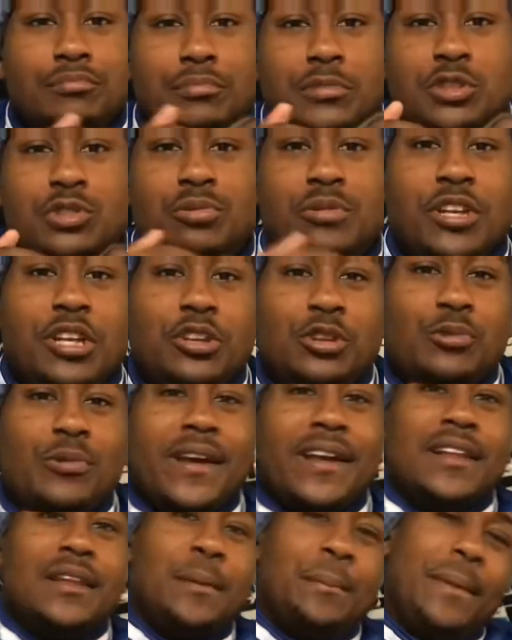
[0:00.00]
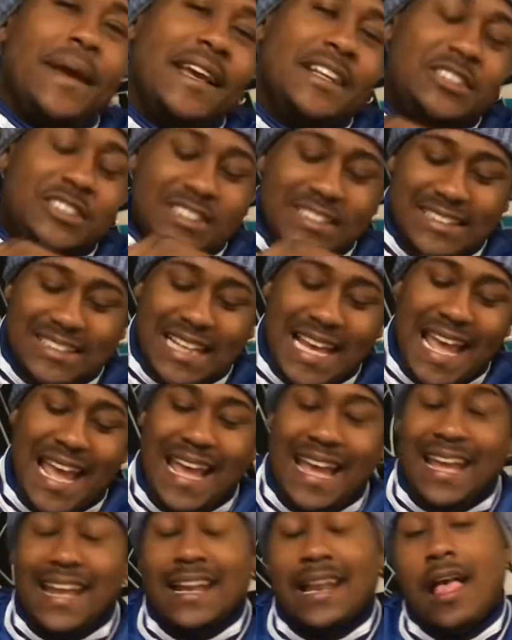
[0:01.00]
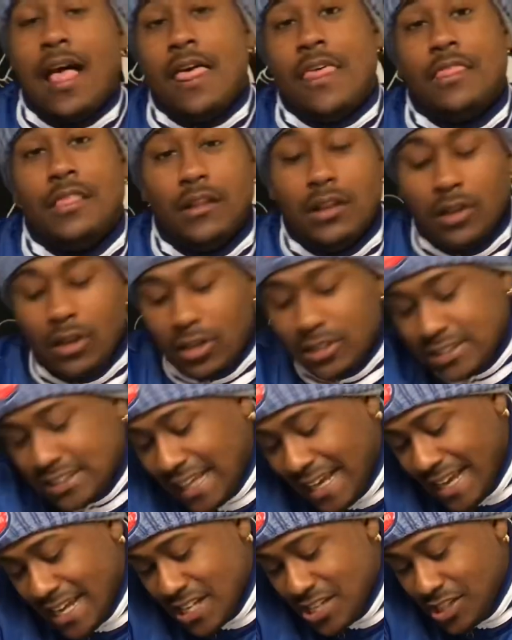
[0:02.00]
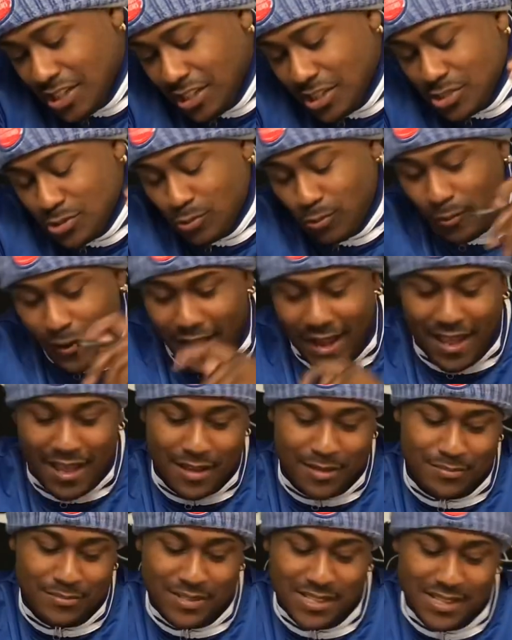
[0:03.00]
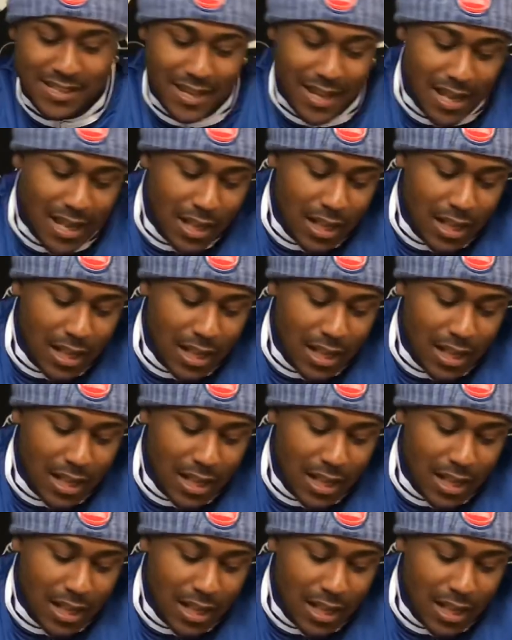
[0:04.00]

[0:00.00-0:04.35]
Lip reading: between the New England Patriots and the Los Angeles Rams.